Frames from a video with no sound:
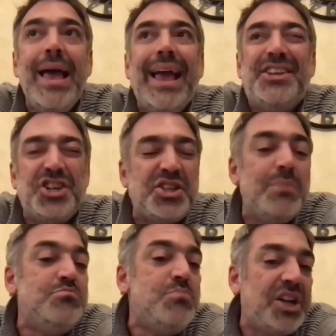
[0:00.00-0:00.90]
It's just a
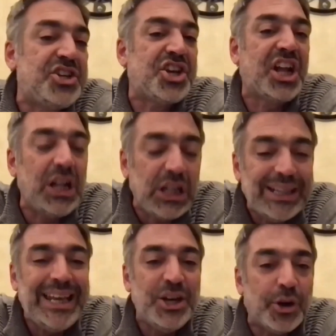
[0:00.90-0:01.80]
much
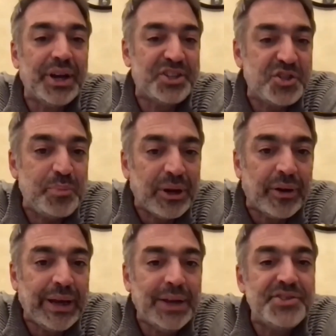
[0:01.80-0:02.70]
cleaner
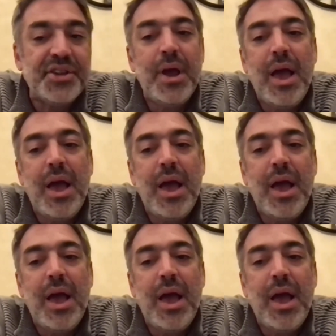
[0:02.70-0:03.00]
experience.